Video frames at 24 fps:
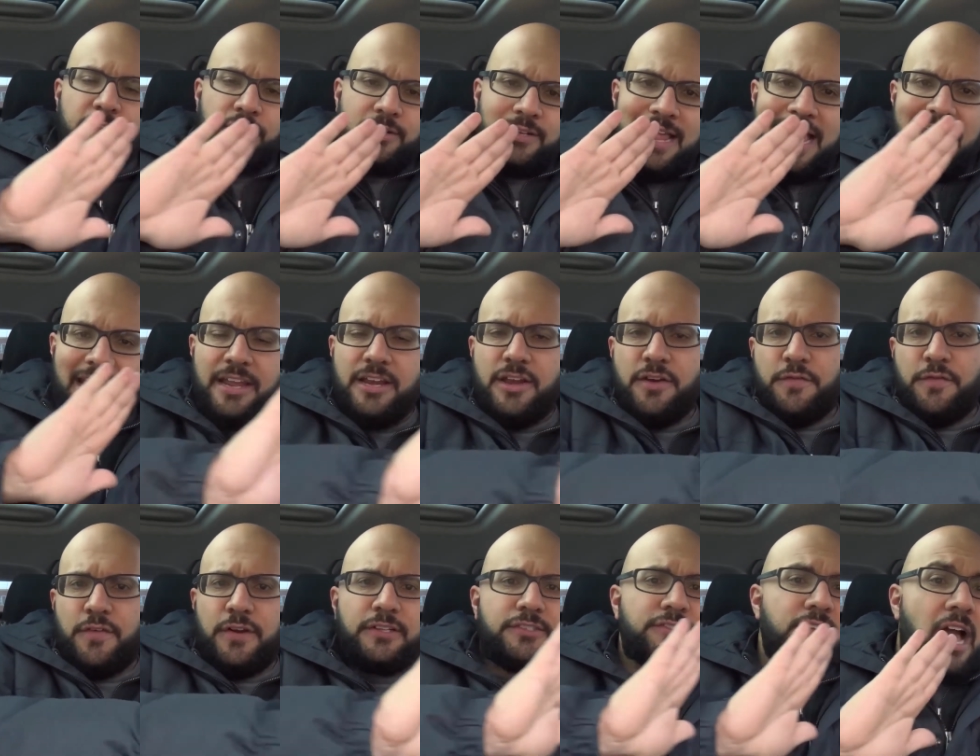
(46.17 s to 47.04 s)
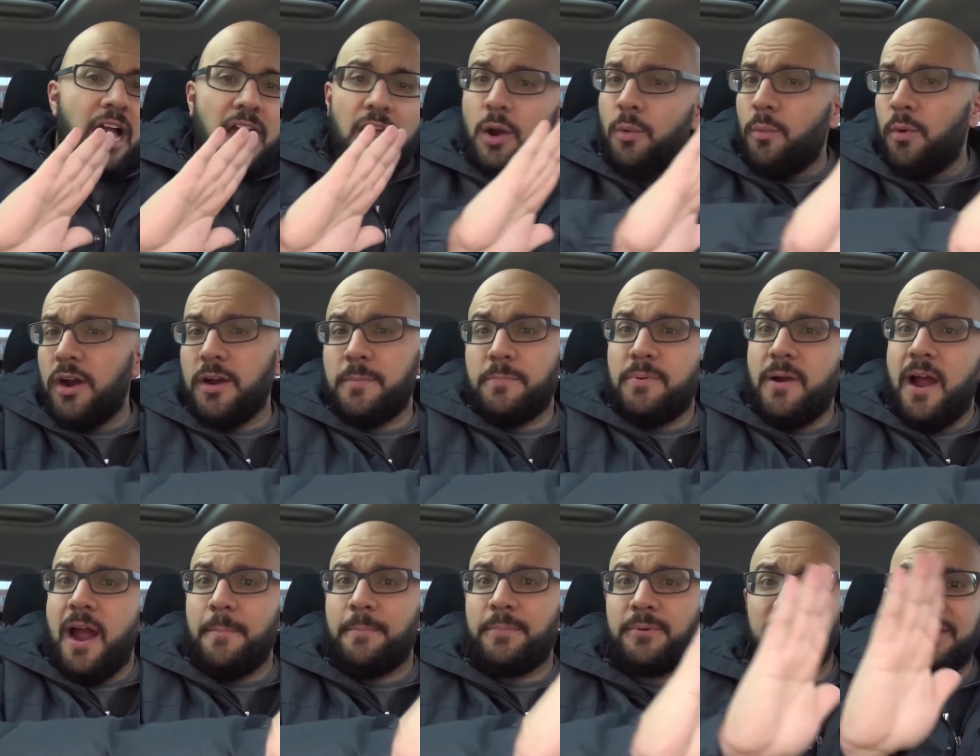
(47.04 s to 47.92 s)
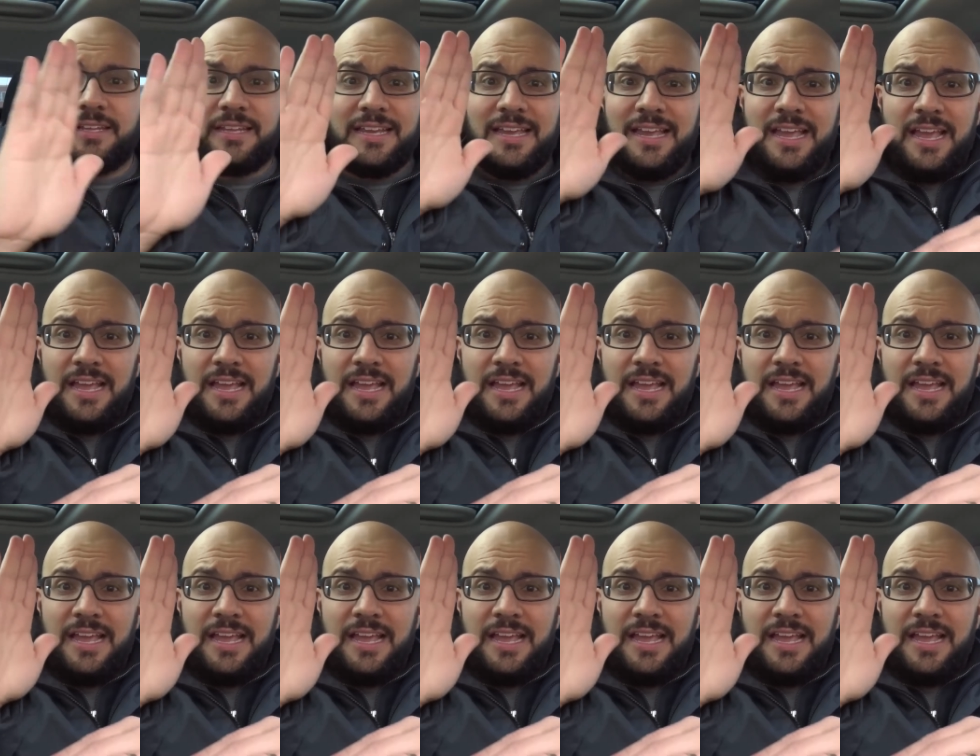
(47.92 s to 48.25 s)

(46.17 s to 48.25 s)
leg and your foot, it's not gonna work properly.